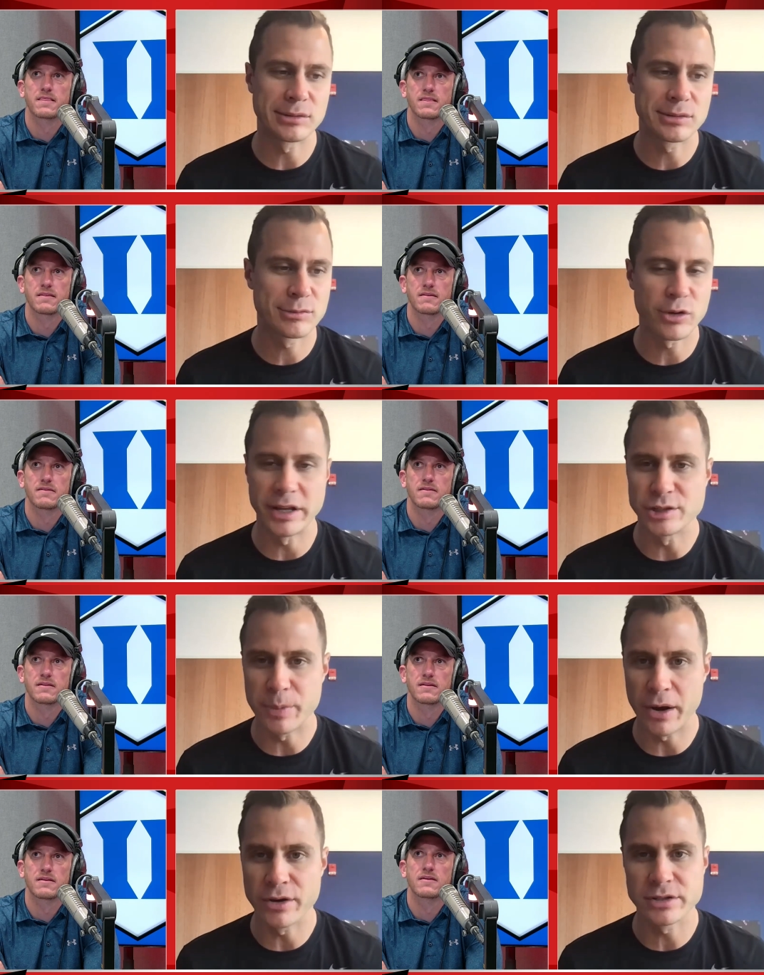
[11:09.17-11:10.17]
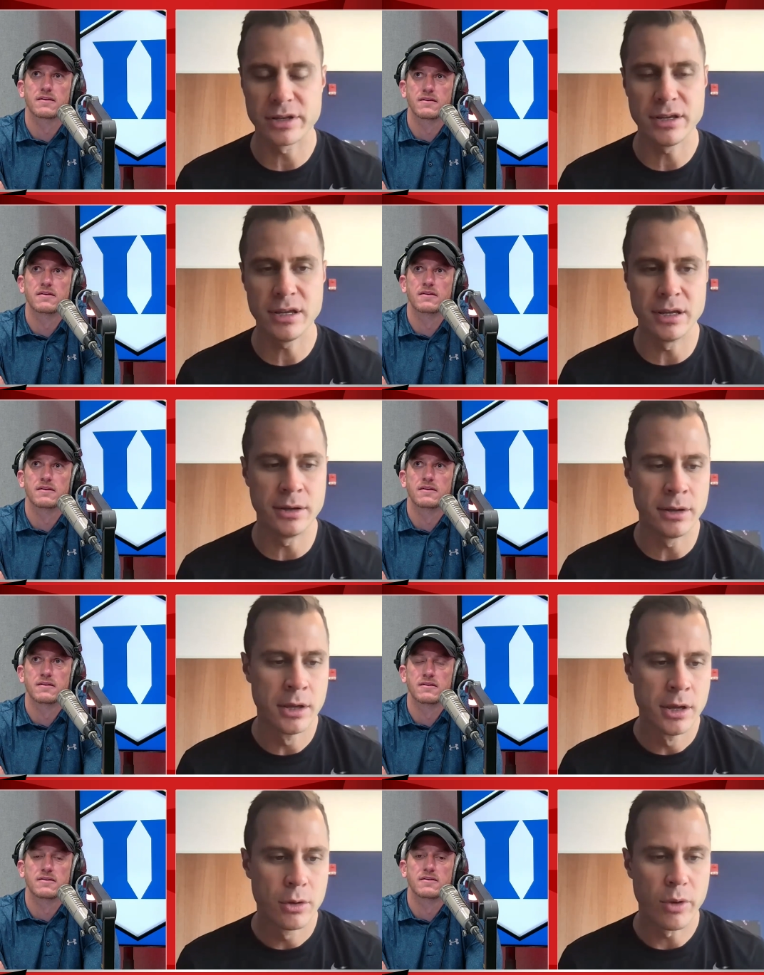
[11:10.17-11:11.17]
Speaker 1: you know transparency
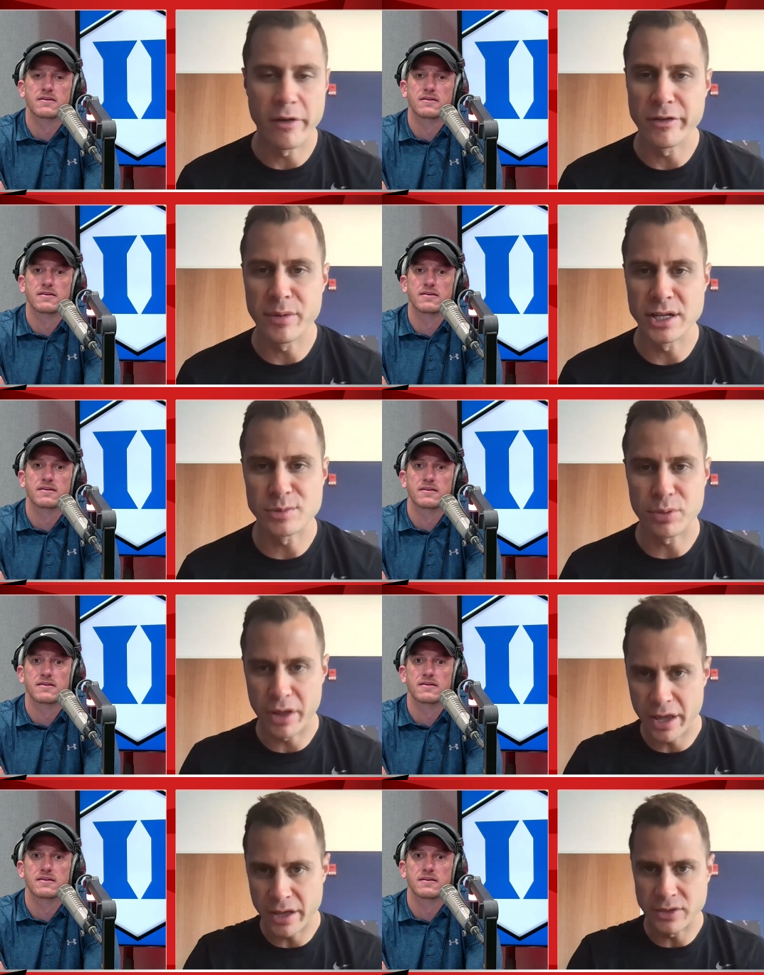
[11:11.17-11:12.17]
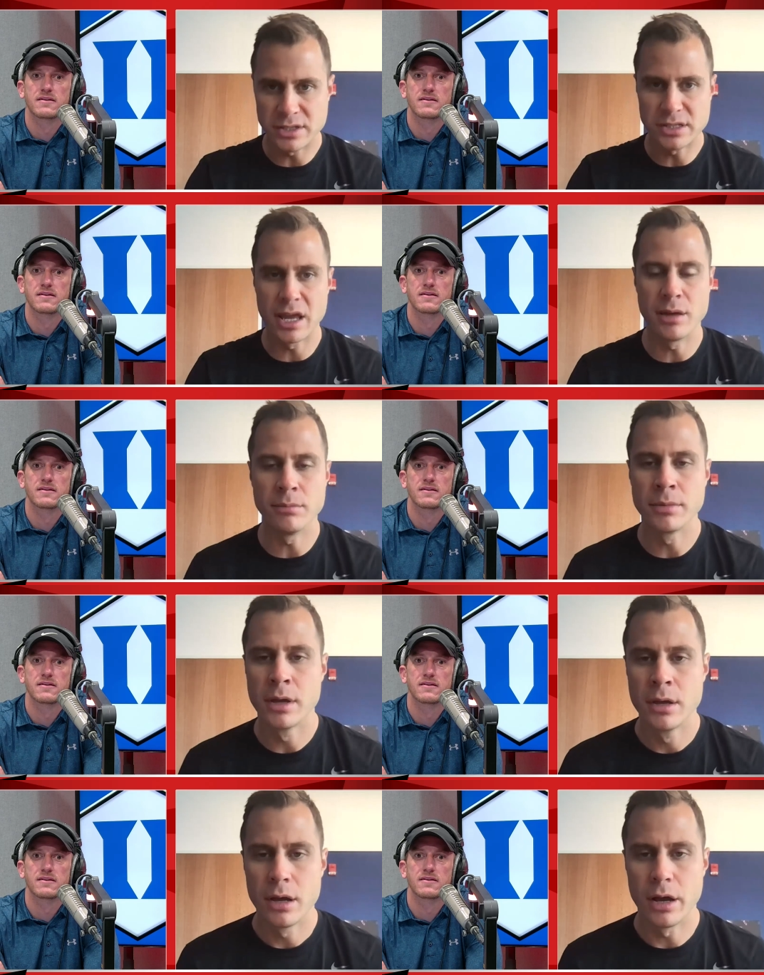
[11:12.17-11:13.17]
and where everybody's playing on the
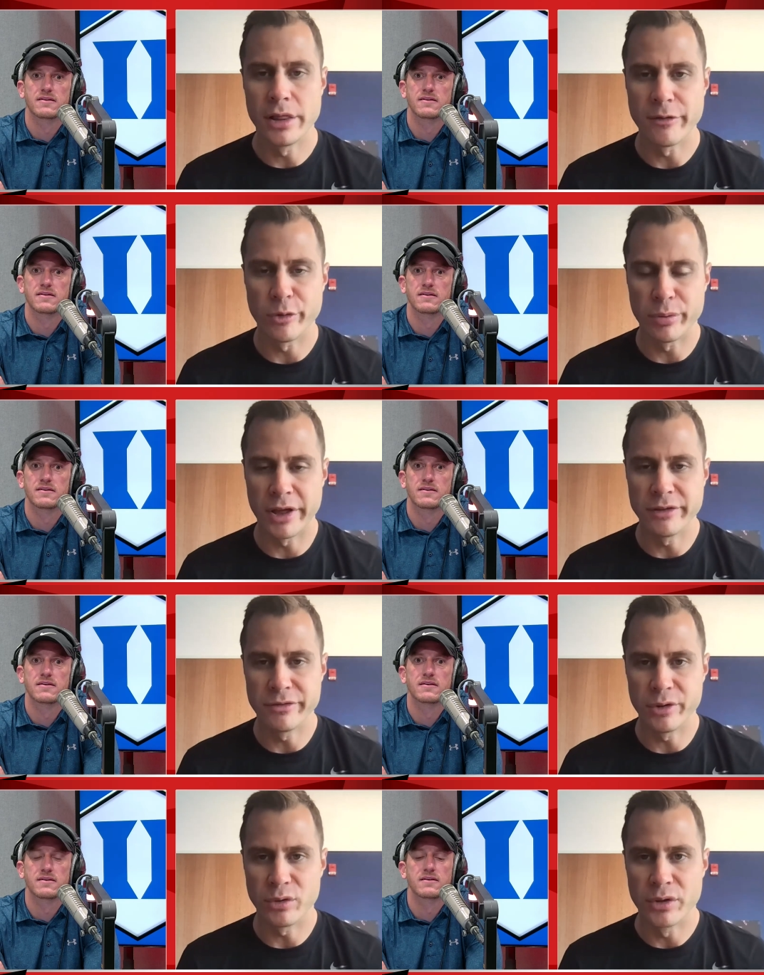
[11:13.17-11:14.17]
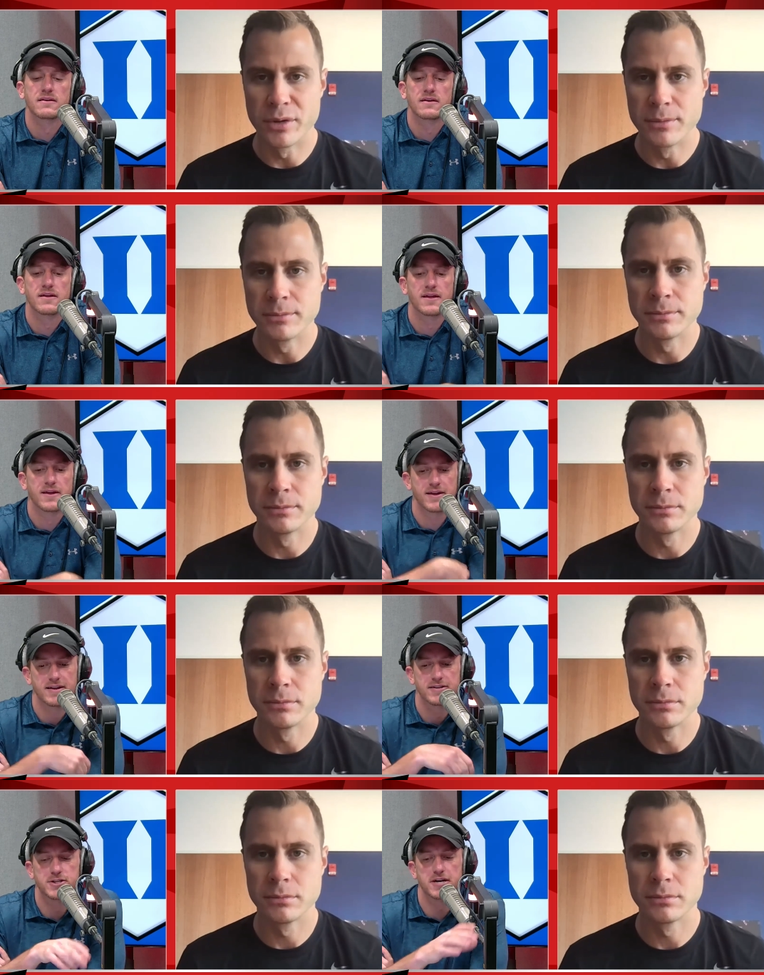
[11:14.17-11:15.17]
same uh, level playing field.
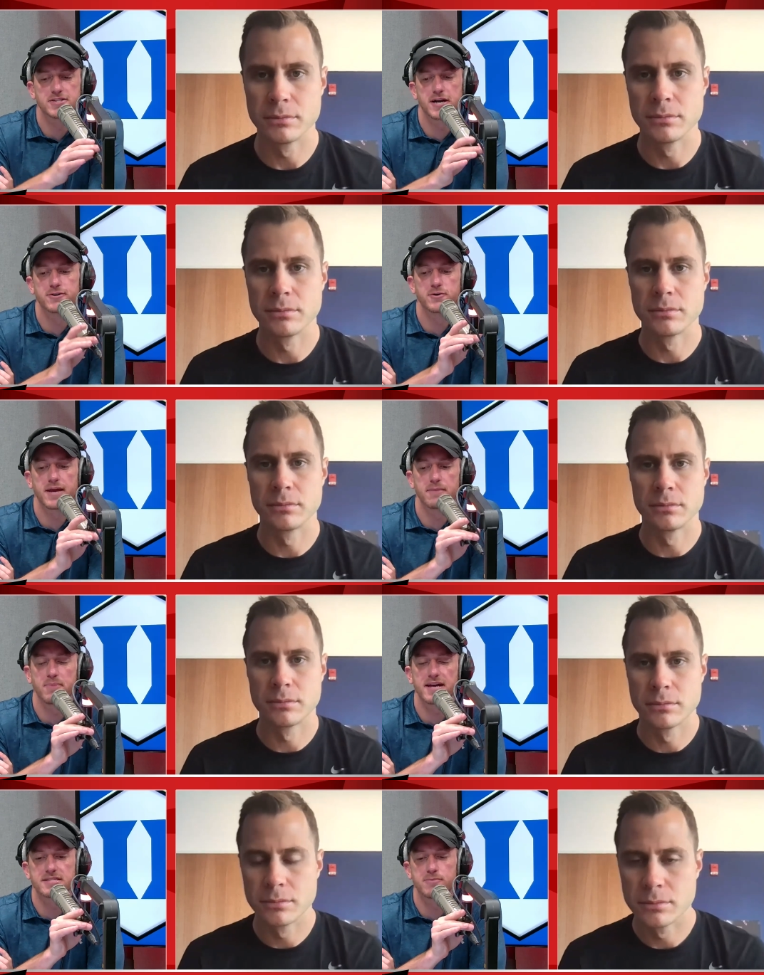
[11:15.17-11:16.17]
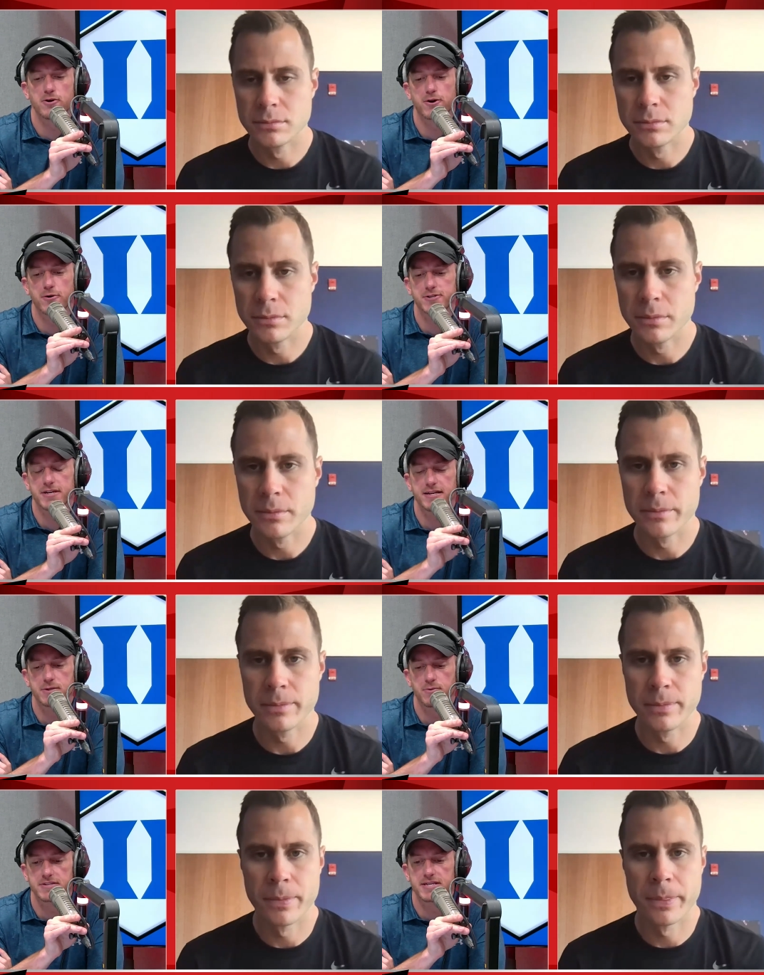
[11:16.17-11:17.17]
Speaker 2: Jon Scheyer, Duke head basketball coach,
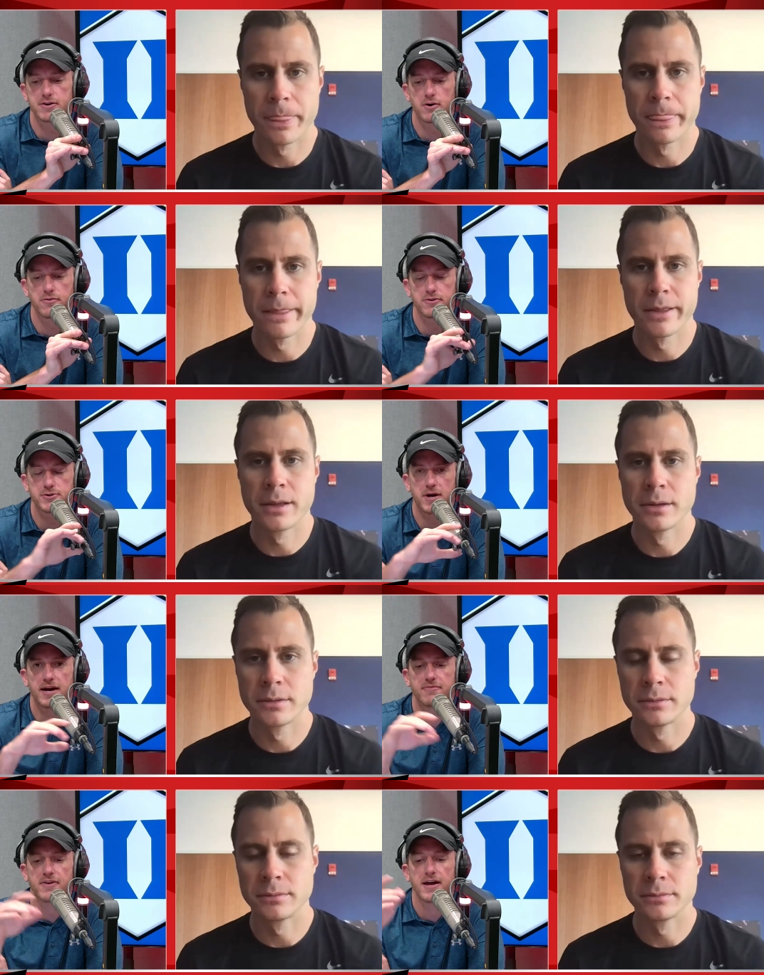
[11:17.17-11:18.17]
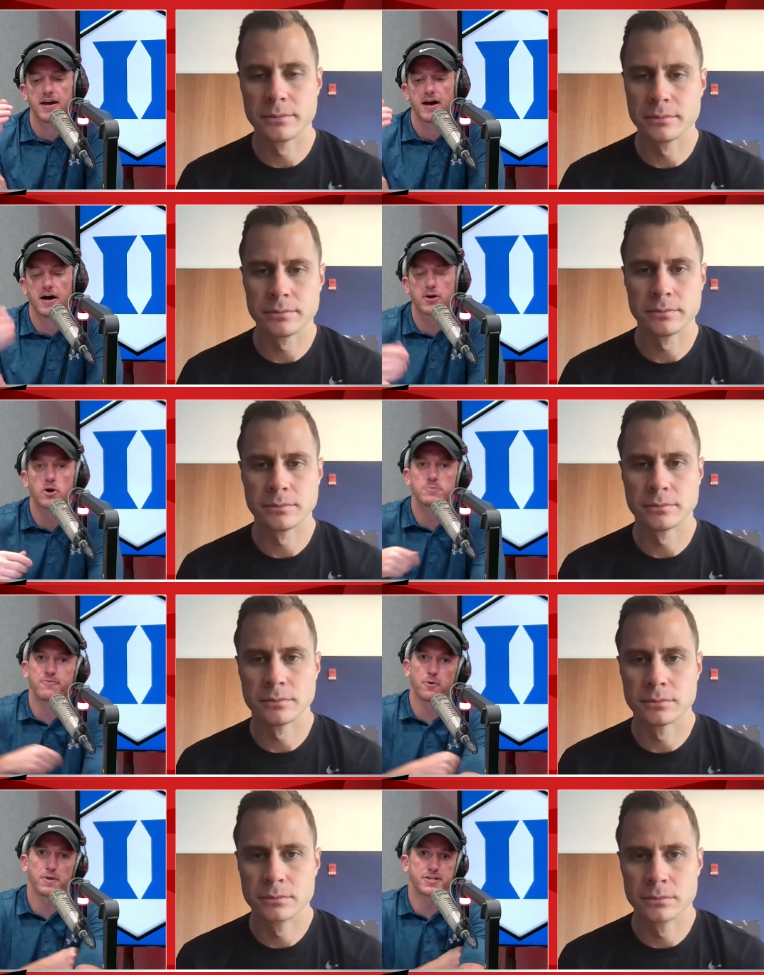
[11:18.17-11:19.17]
connecting with us here on the drive. Uh, coach,
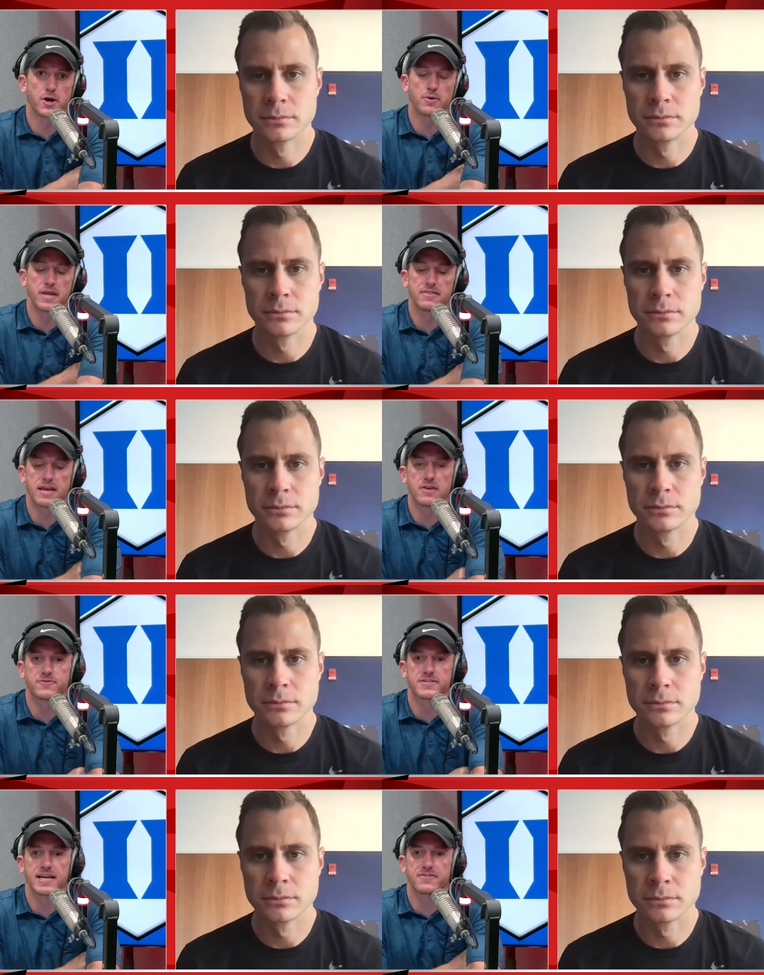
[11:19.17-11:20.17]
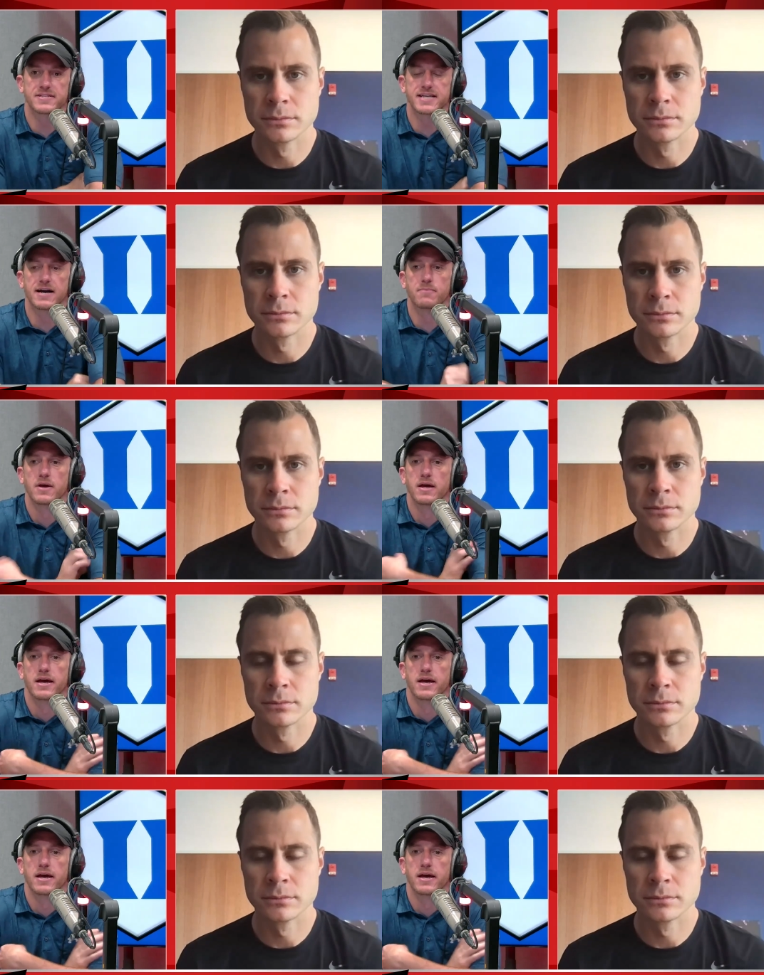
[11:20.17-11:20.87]
before we let you go, and, and thank you for taking the time.